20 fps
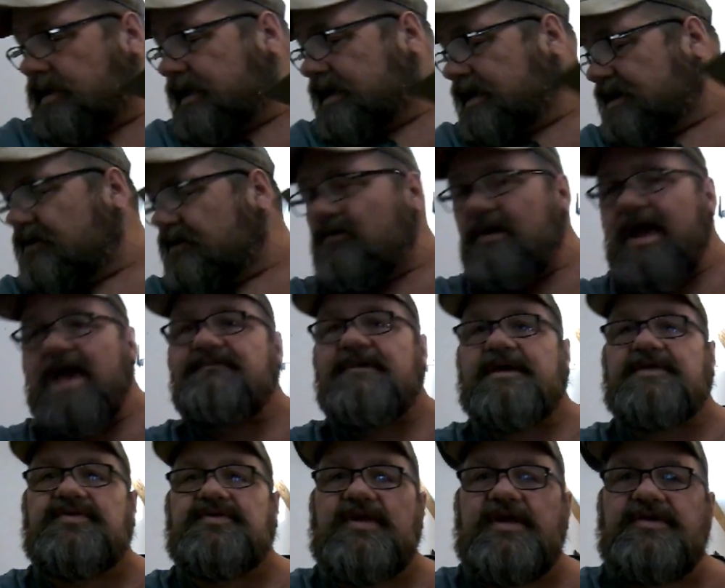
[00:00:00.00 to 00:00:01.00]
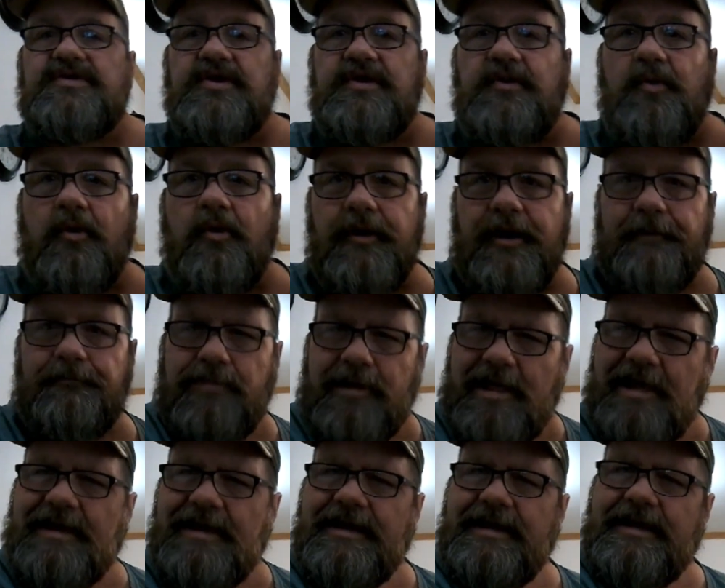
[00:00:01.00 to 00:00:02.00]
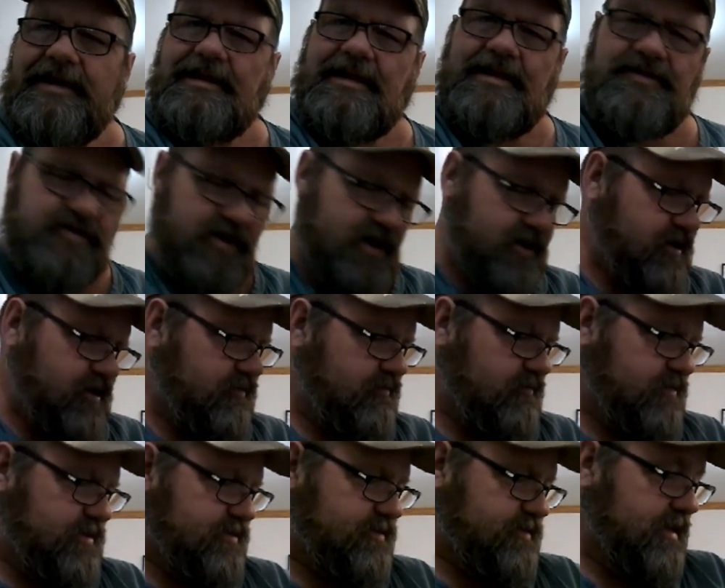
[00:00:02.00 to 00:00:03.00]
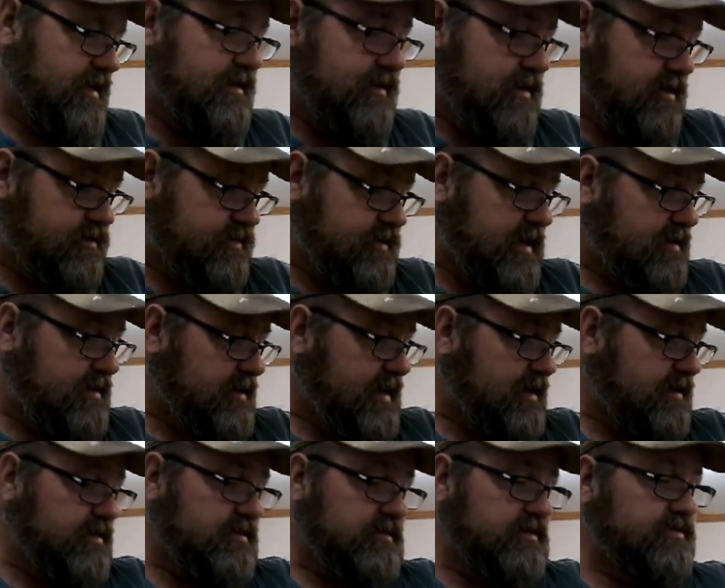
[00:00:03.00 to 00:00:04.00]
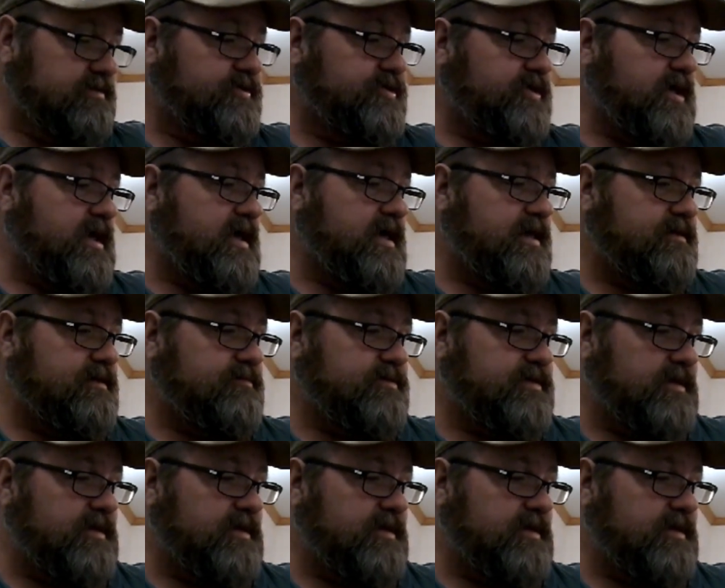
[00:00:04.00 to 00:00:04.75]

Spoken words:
You know, don't have extension cord. I plug it in and let you hear it. It does sound like a little jet.